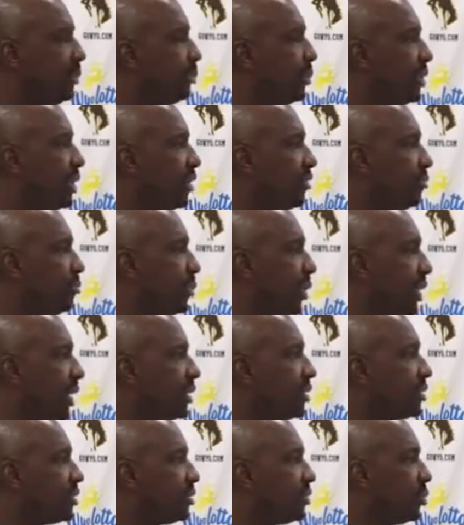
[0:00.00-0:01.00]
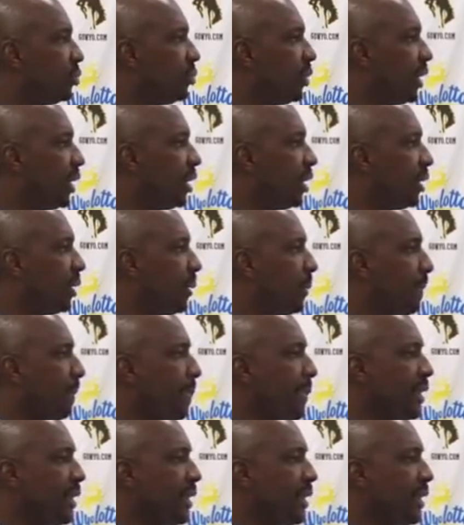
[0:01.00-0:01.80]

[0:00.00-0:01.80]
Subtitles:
deep enough bench to where